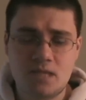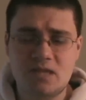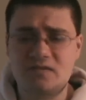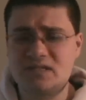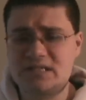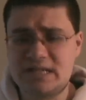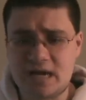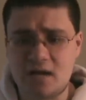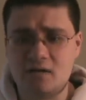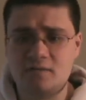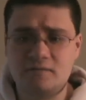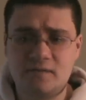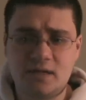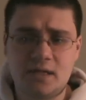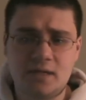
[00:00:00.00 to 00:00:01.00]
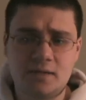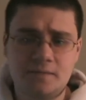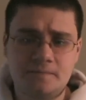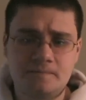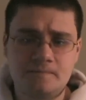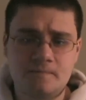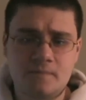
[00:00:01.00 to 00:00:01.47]
It was terrifying.
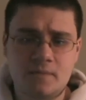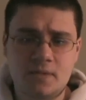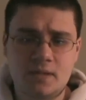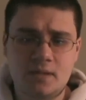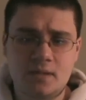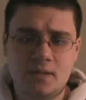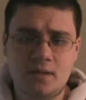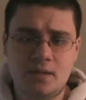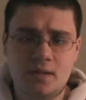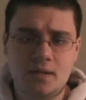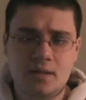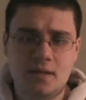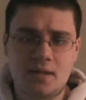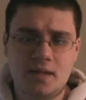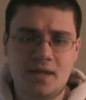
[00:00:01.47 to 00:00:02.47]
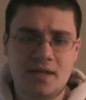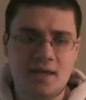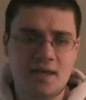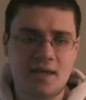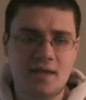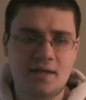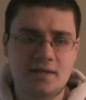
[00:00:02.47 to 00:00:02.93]

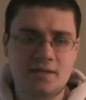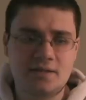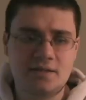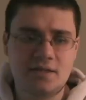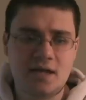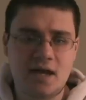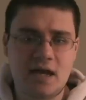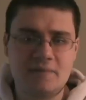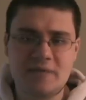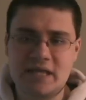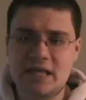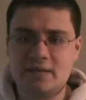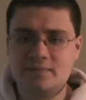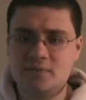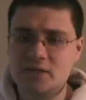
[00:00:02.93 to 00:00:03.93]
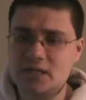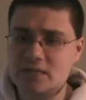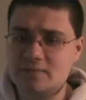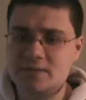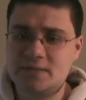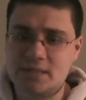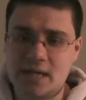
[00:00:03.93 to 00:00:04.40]
And I became pretty
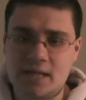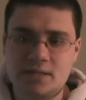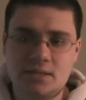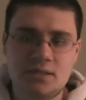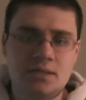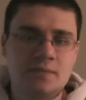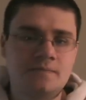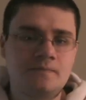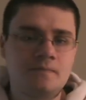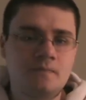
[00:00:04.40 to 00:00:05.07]
obsessed